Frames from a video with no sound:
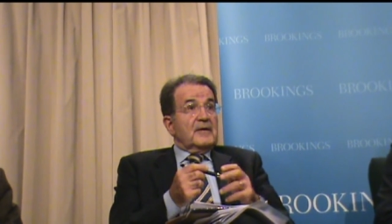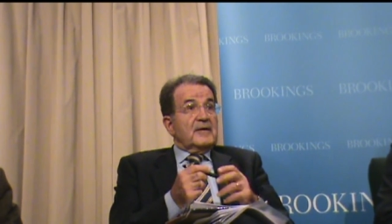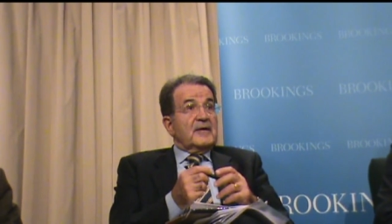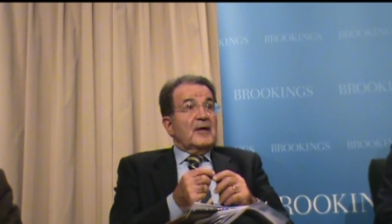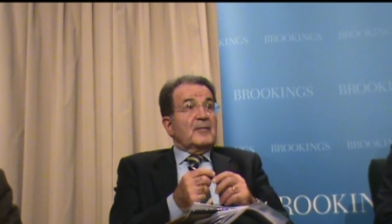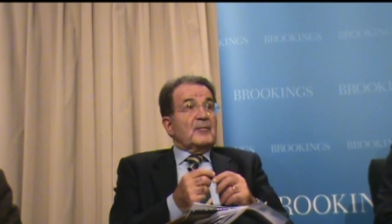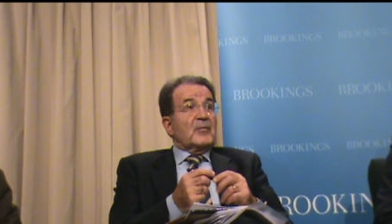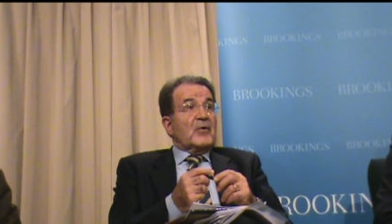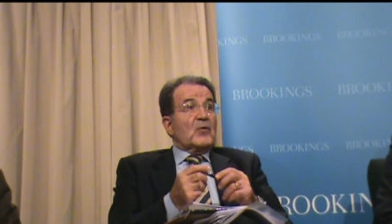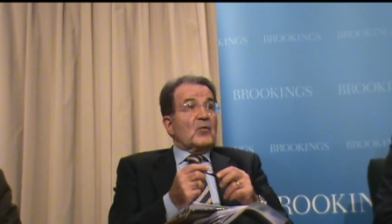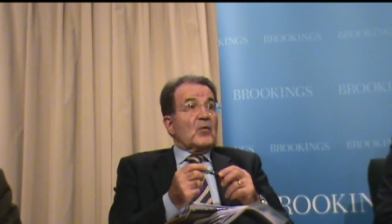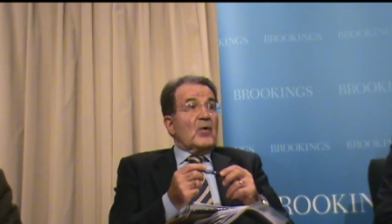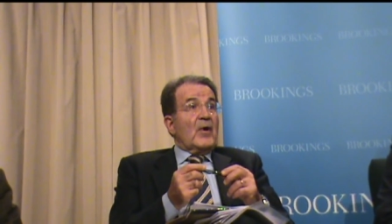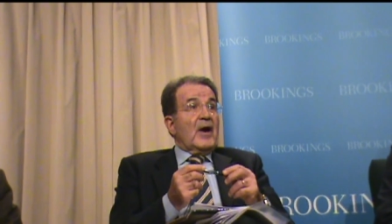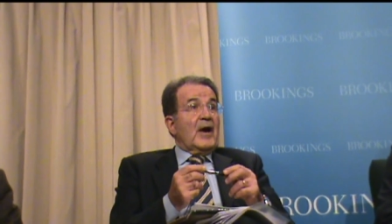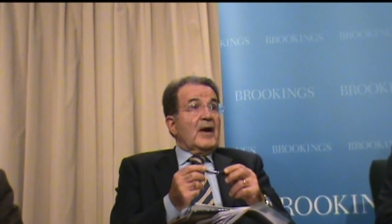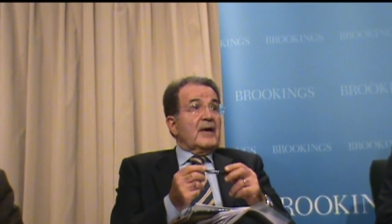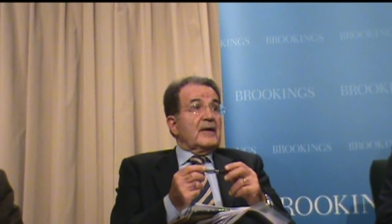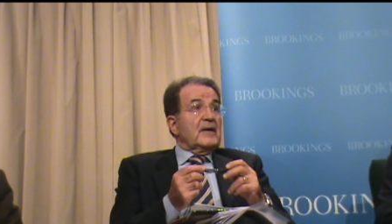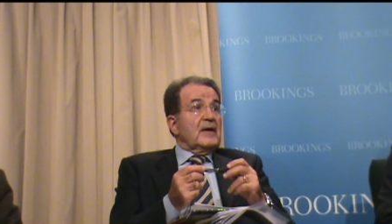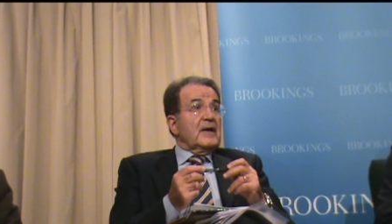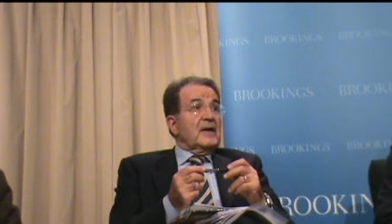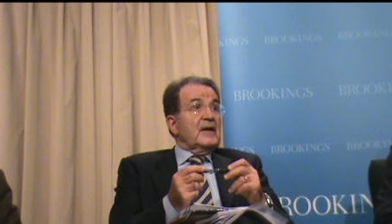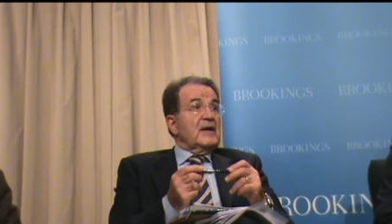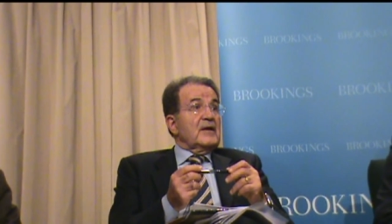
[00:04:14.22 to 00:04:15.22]

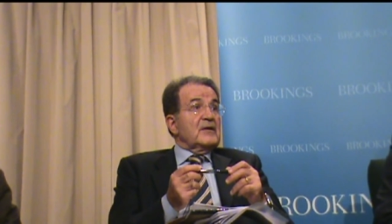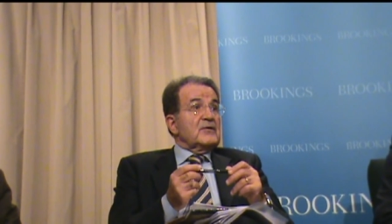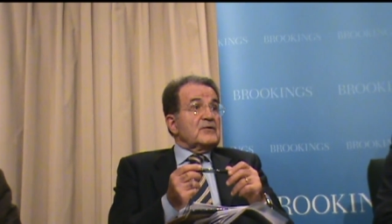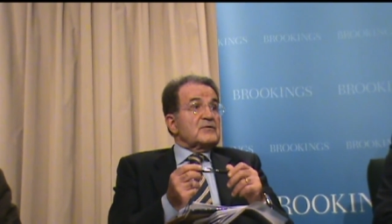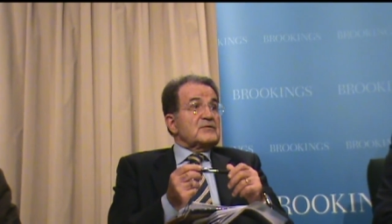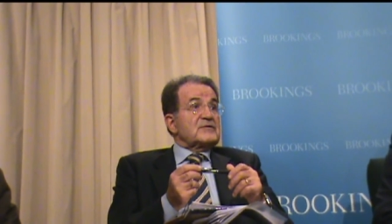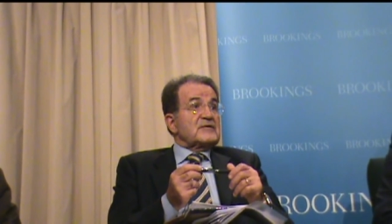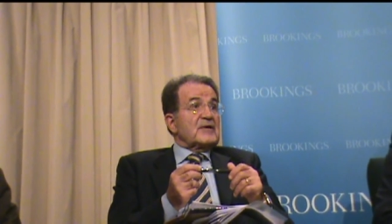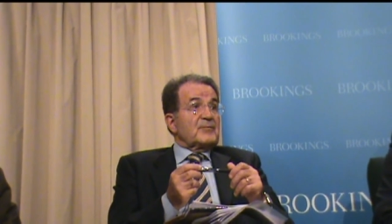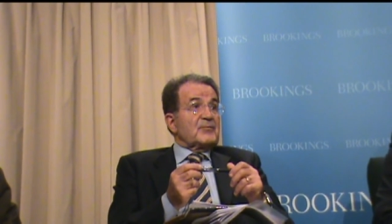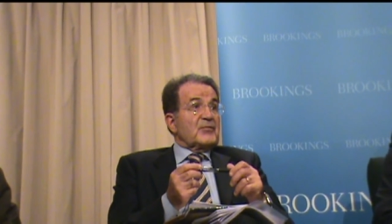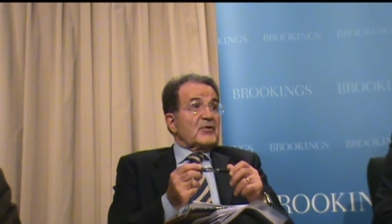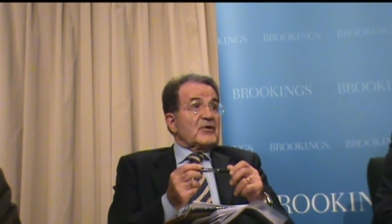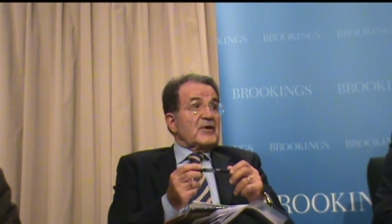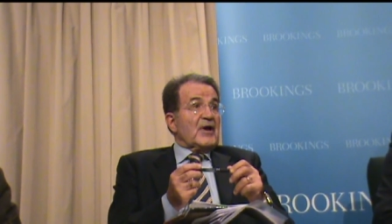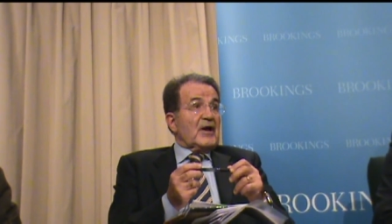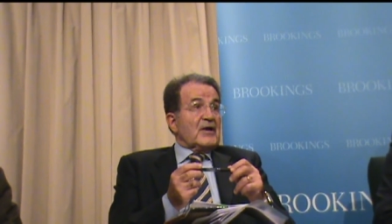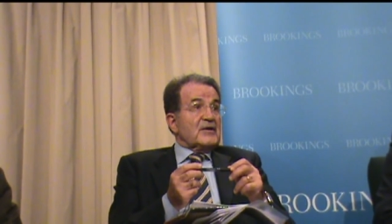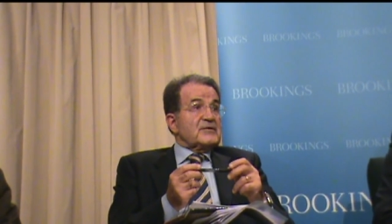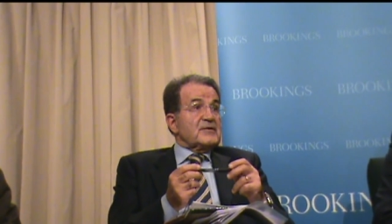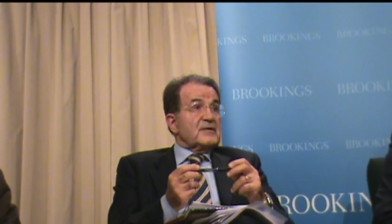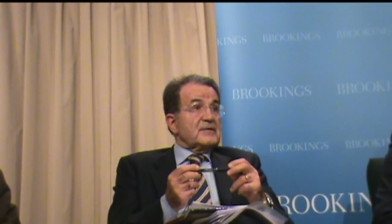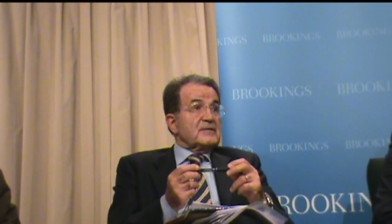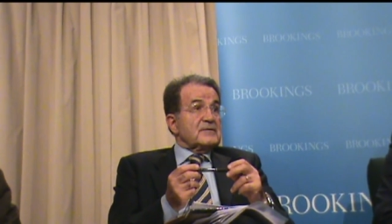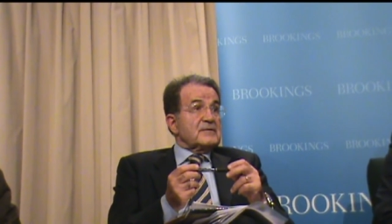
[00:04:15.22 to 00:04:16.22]
#1 in industrial
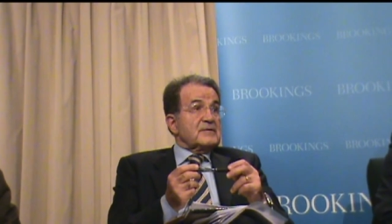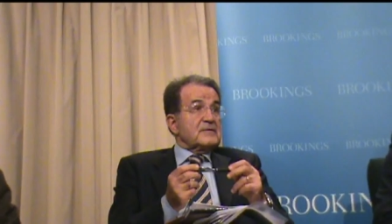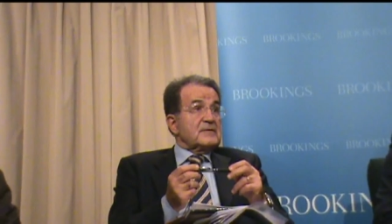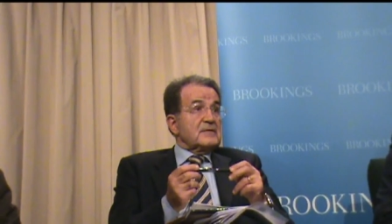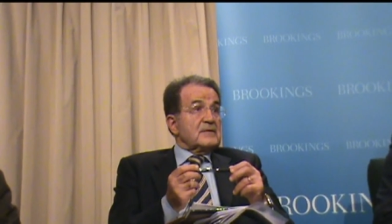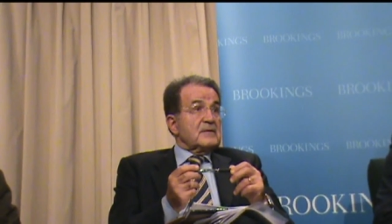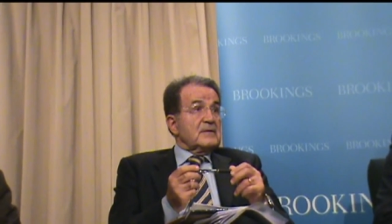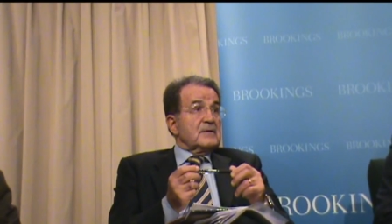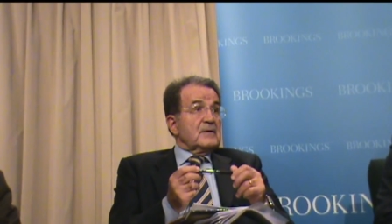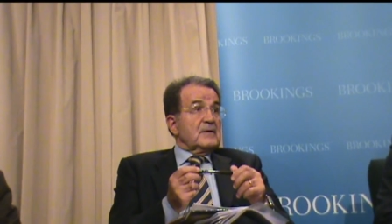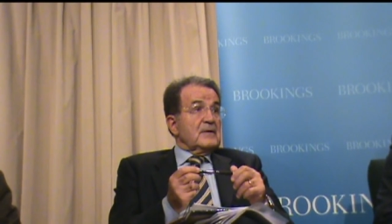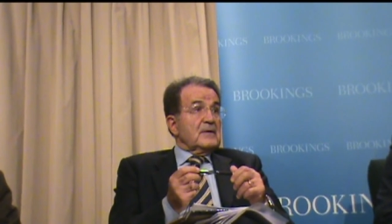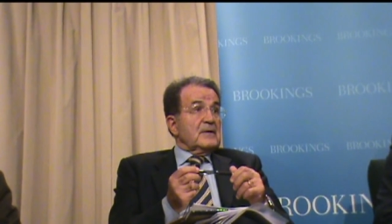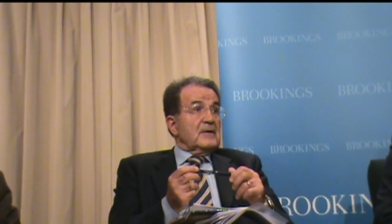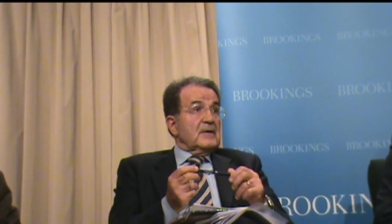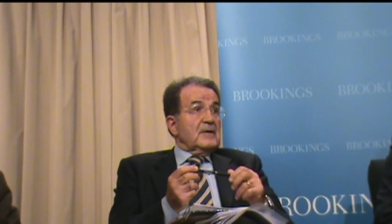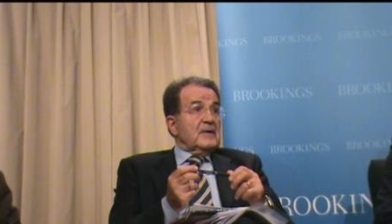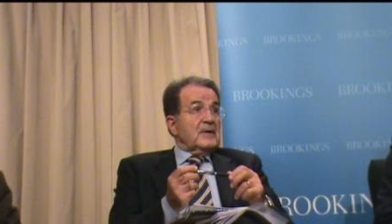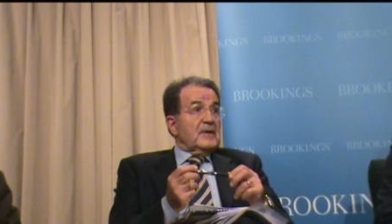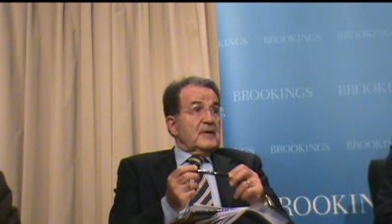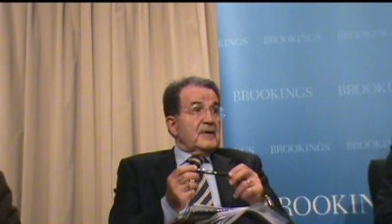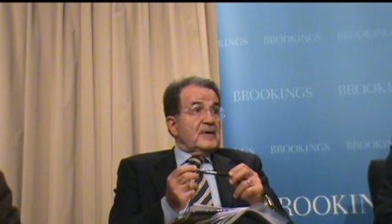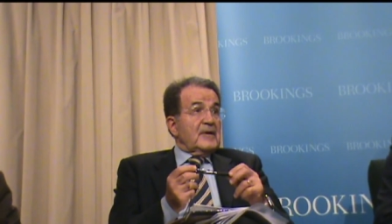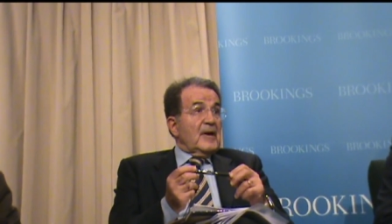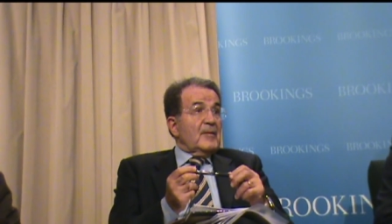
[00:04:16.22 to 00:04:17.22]
productions.
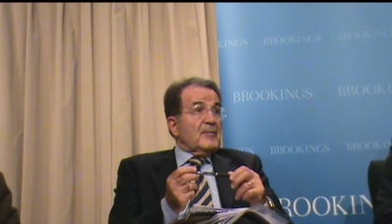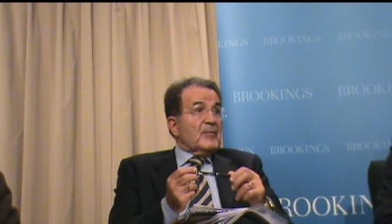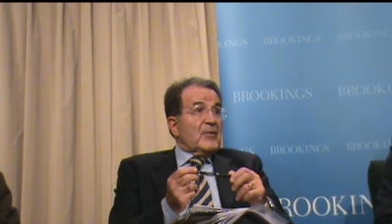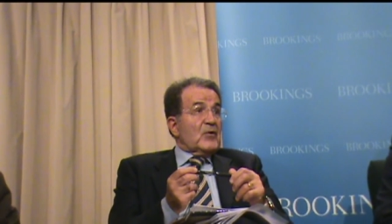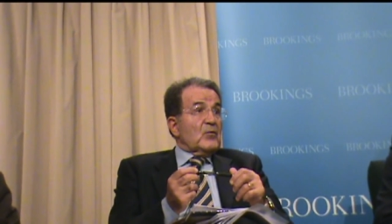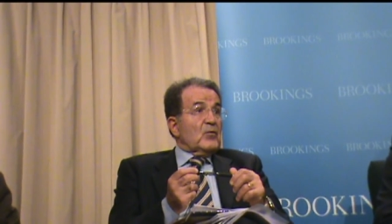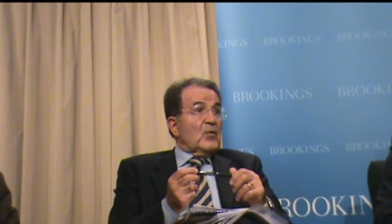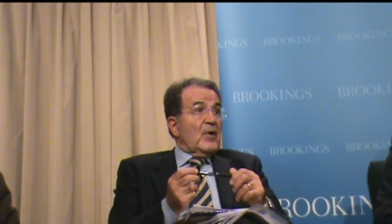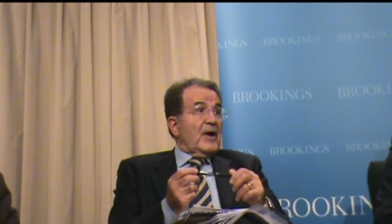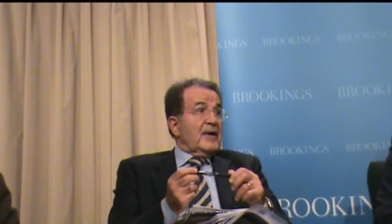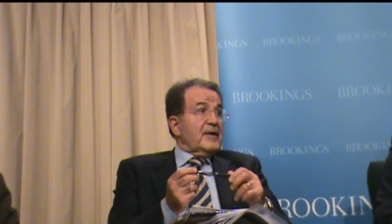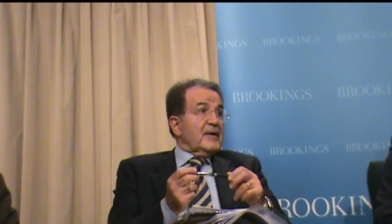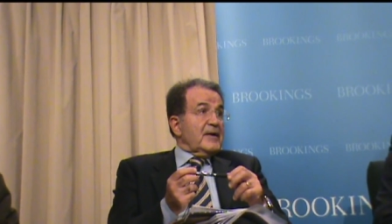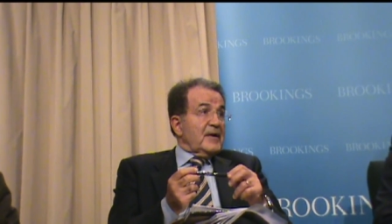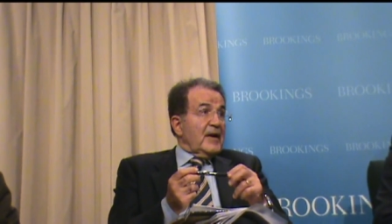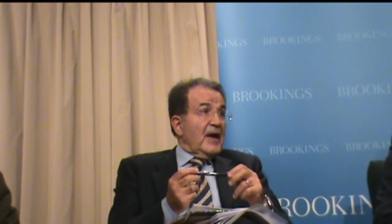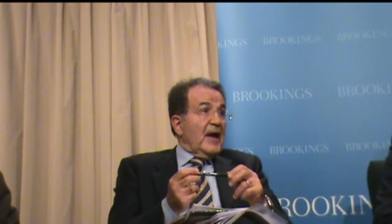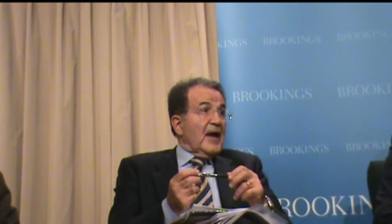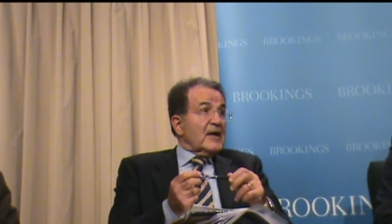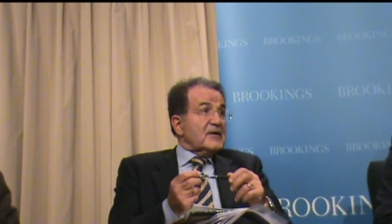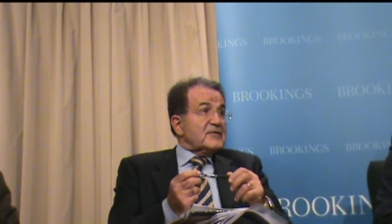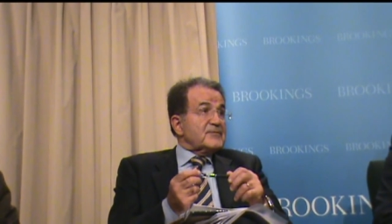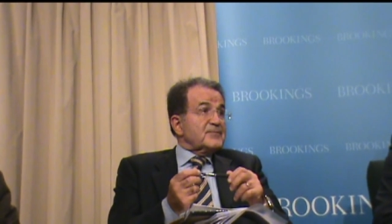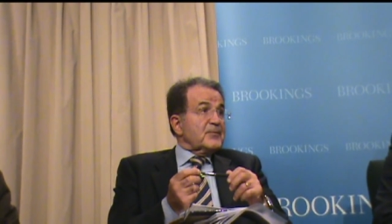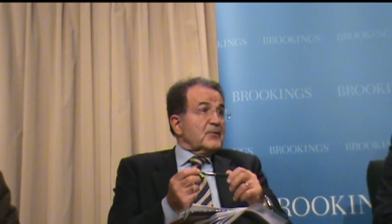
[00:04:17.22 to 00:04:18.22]
#1 in
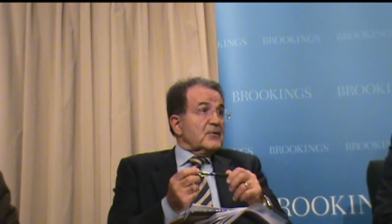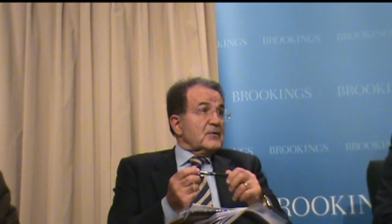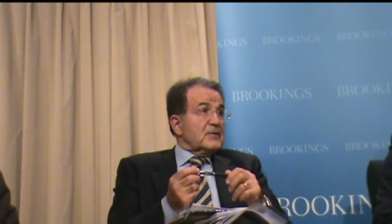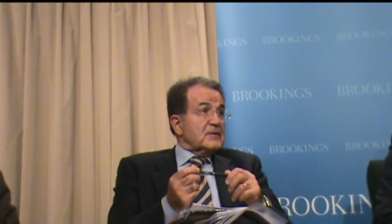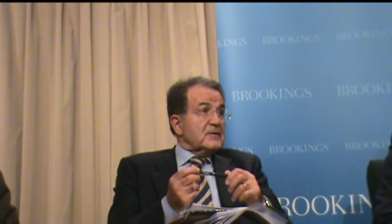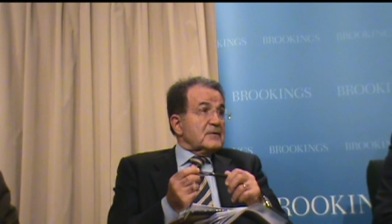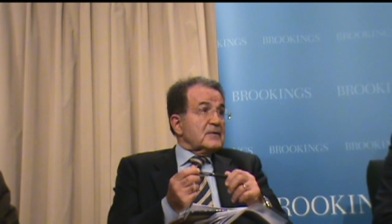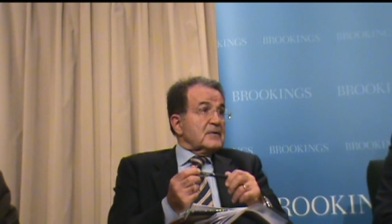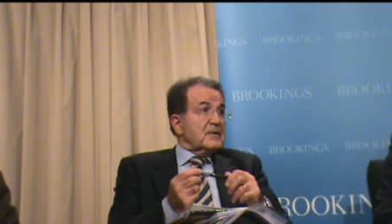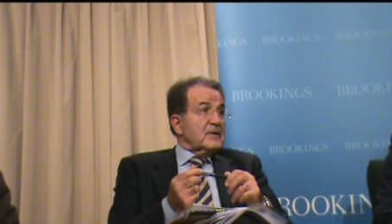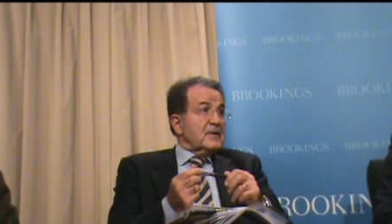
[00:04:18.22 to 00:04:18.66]
export.